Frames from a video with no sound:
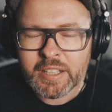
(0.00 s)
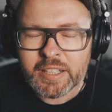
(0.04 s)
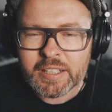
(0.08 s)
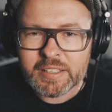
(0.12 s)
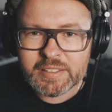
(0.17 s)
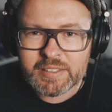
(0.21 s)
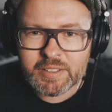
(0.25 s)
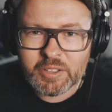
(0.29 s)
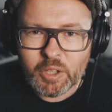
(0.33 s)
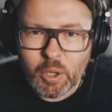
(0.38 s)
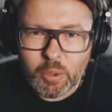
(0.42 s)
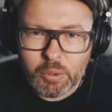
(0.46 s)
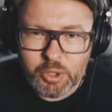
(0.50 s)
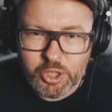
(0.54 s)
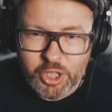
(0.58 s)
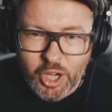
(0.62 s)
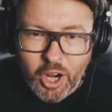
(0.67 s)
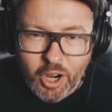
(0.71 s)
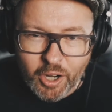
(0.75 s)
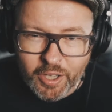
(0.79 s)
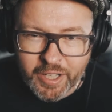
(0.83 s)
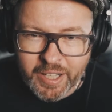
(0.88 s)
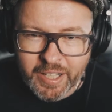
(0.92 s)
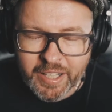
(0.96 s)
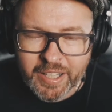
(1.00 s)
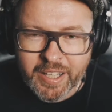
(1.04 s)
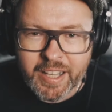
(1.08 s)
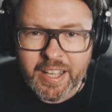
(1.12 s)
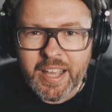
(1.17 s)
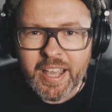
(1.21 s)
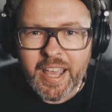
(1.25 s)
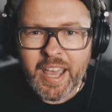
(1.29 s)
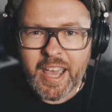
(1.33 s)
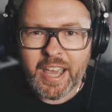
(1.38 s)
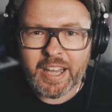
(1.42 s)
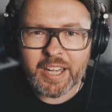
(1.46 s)
slow jogging,
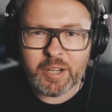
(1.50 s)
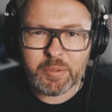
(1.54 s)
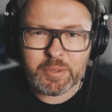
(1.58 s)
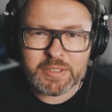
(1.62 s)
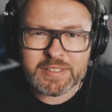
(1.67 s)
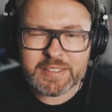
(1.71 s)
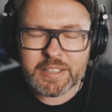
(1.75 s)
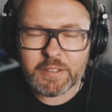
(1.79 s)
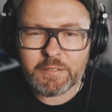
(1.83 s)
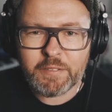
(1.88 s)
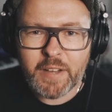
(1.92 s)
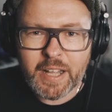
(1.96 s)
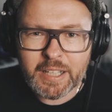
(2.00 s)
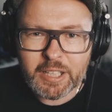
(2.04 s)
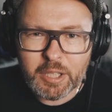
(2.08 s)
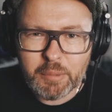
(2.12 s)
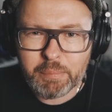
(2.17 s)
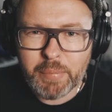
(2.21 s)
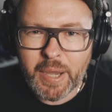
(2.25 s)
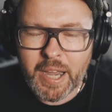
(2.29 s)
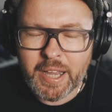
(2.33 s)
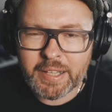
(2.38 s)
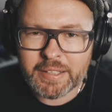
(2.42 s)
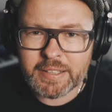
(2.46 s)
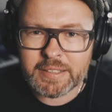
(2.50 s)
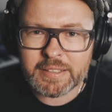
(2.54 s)
and it was developed by